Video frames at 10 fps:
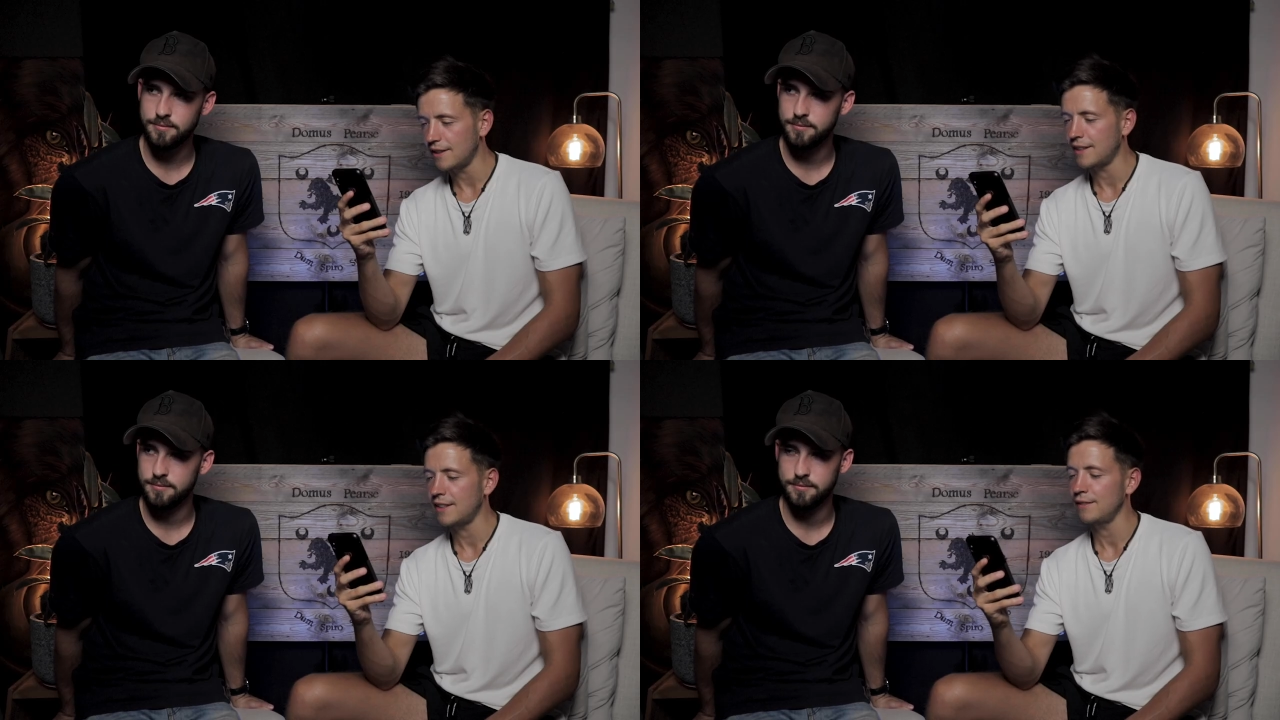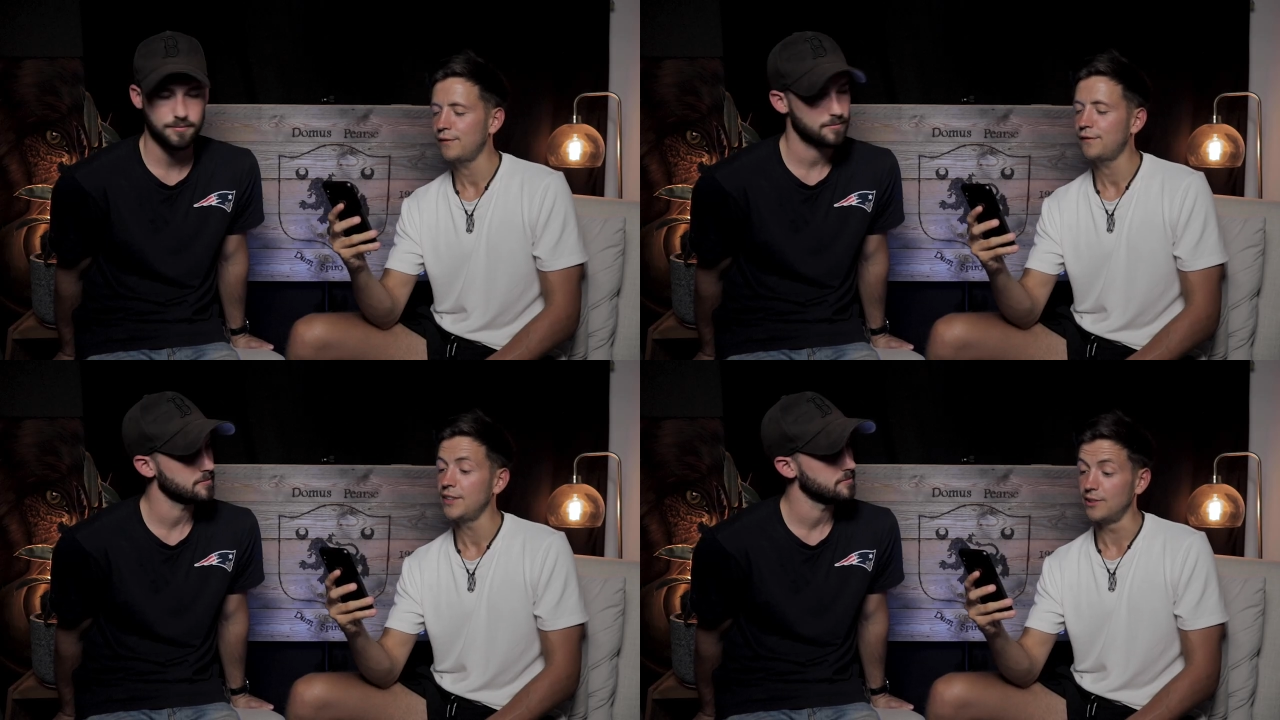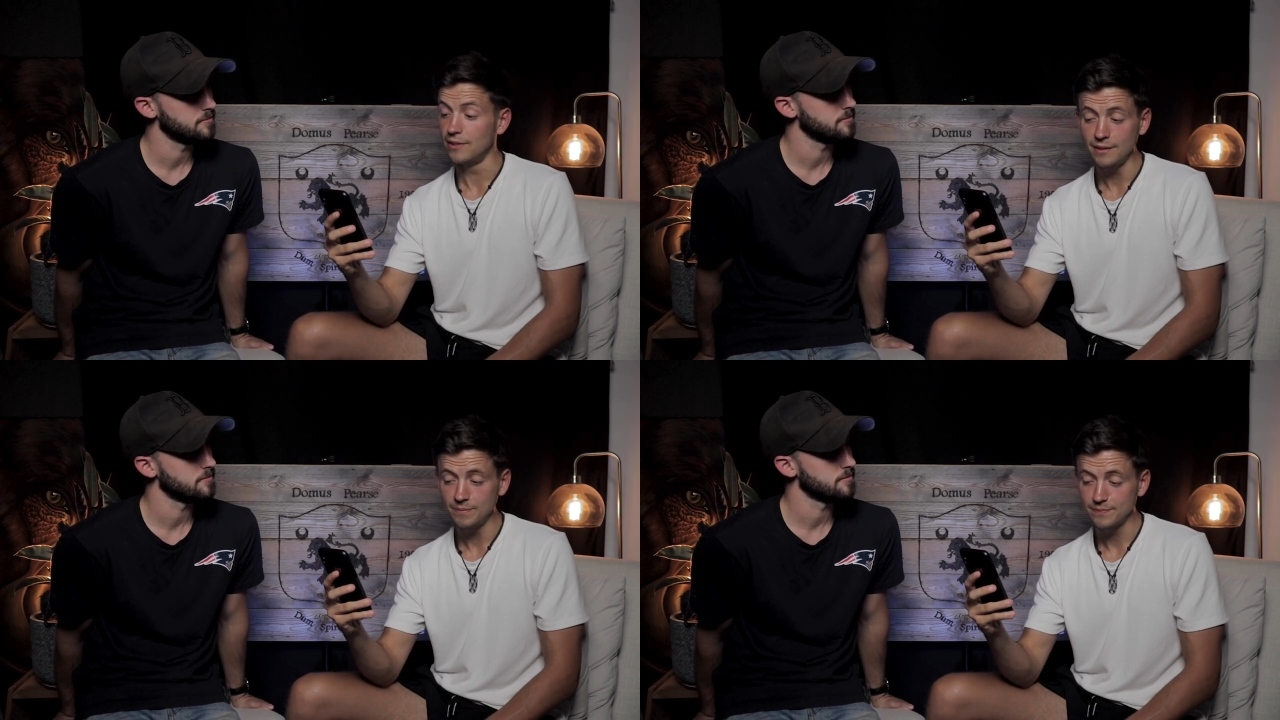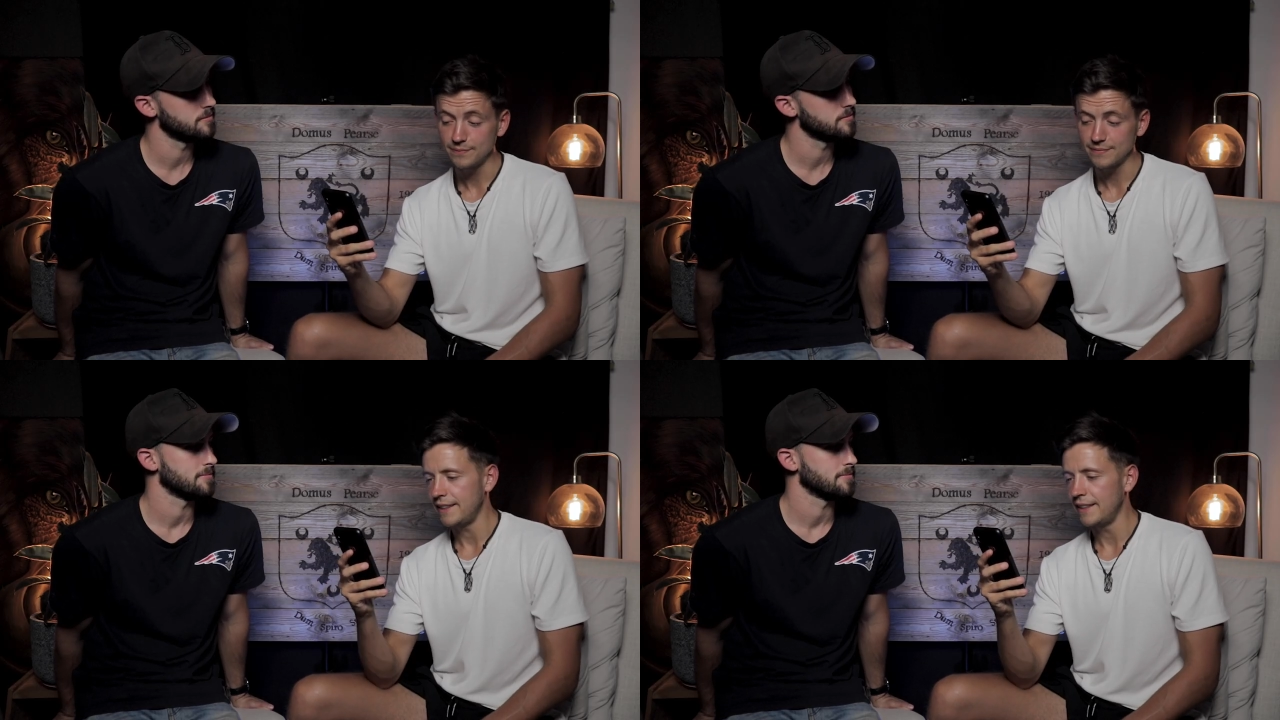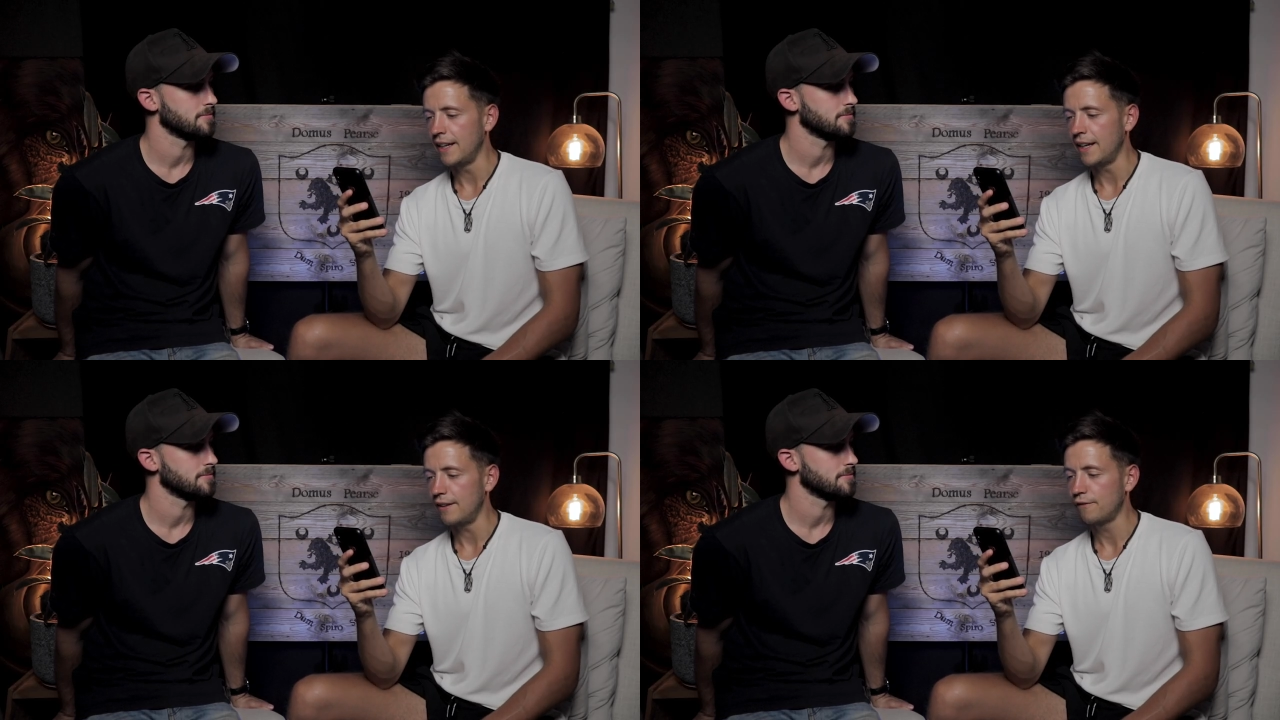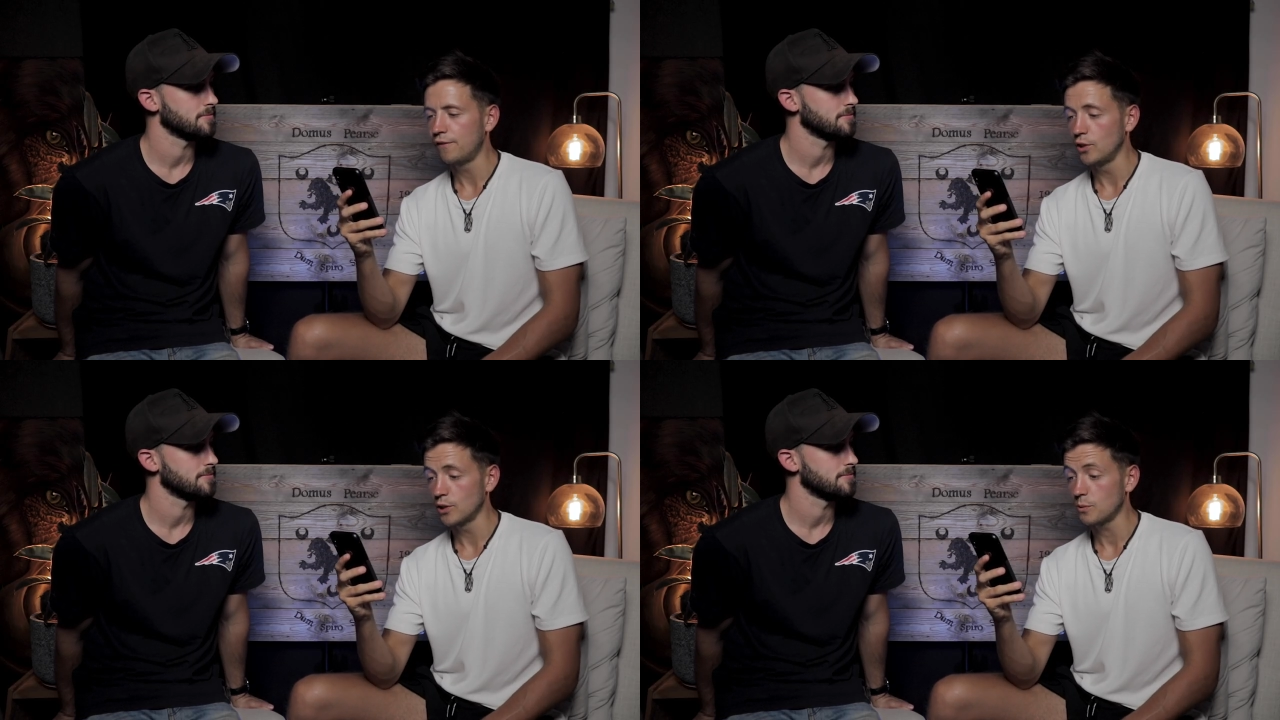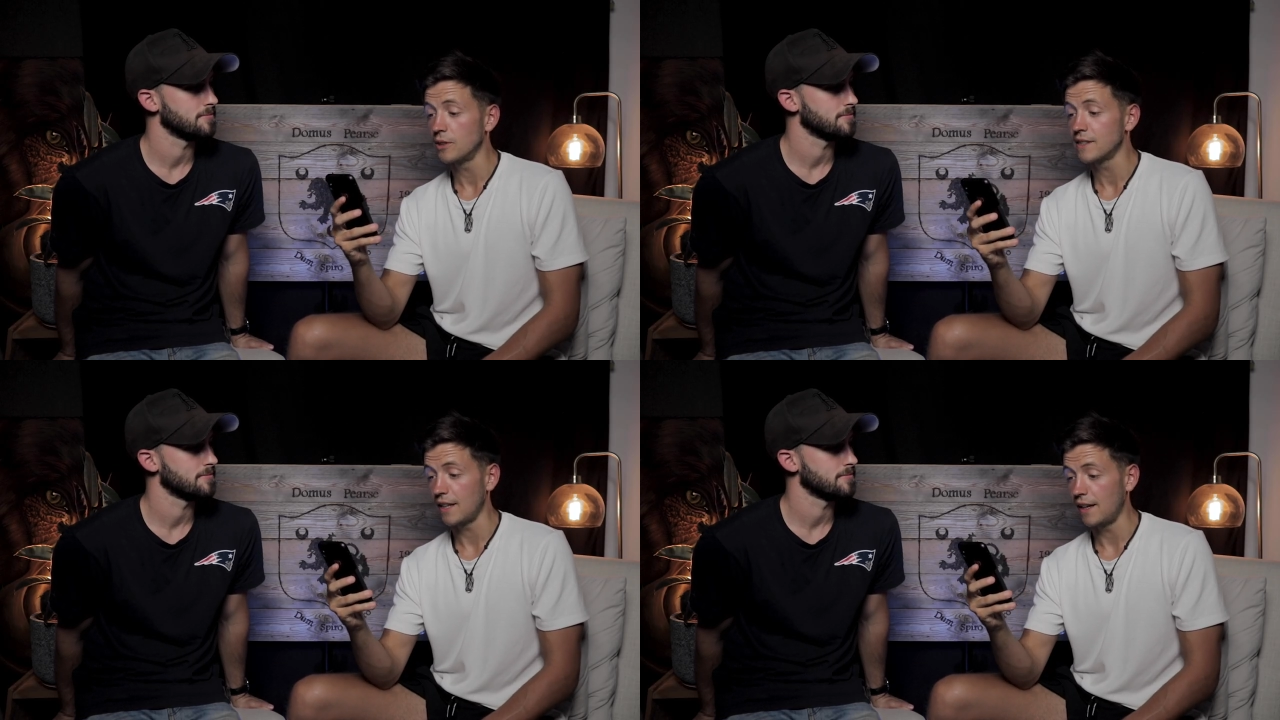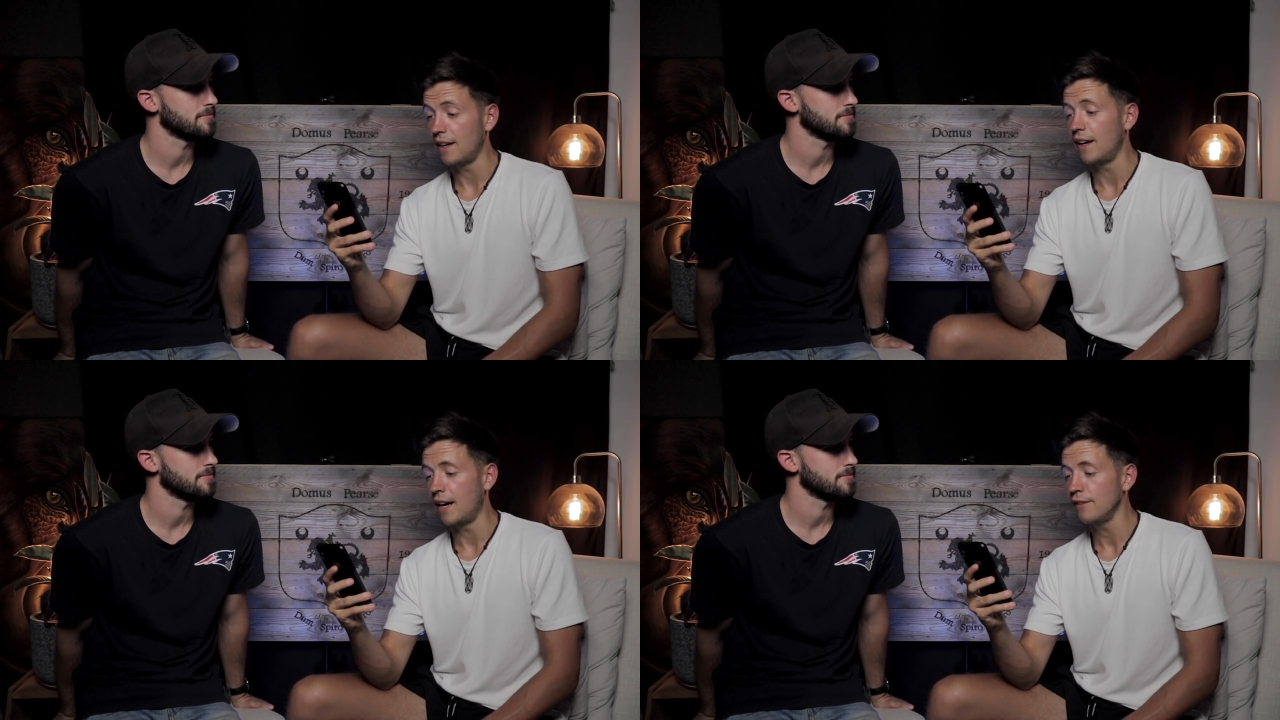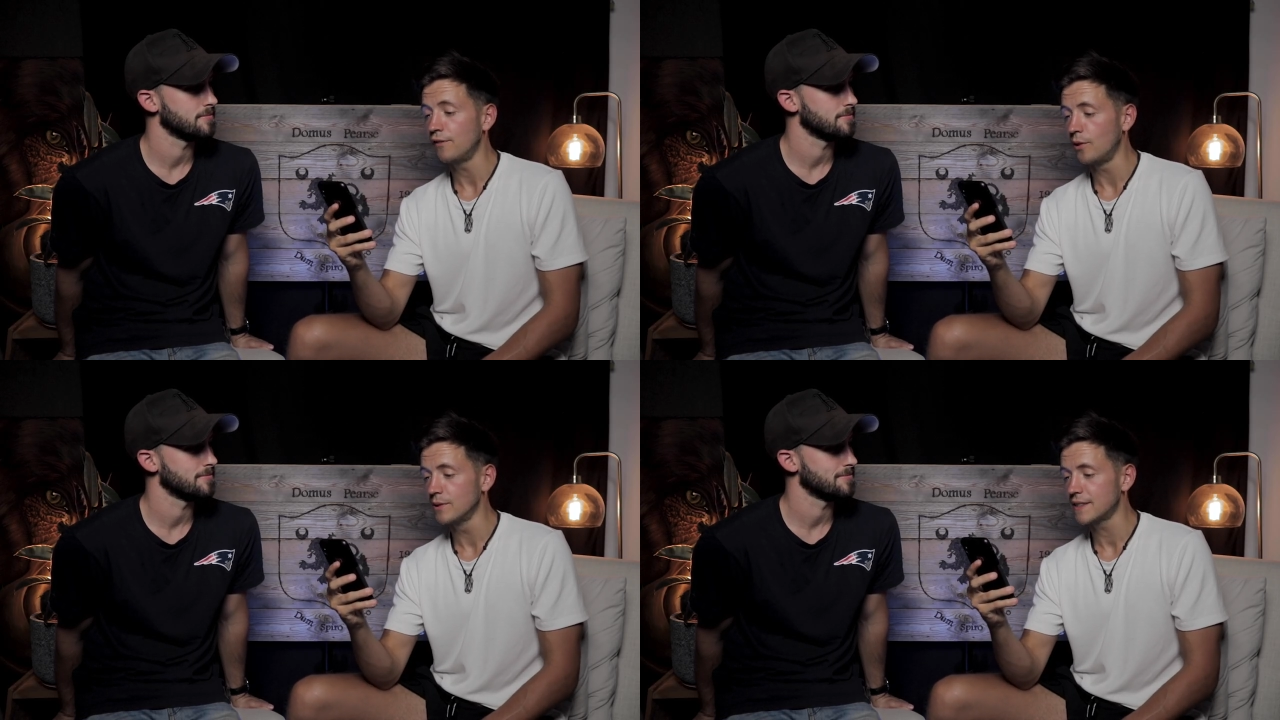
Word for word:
Speaker 1: I feel, yeah, first one's uh, iPhone,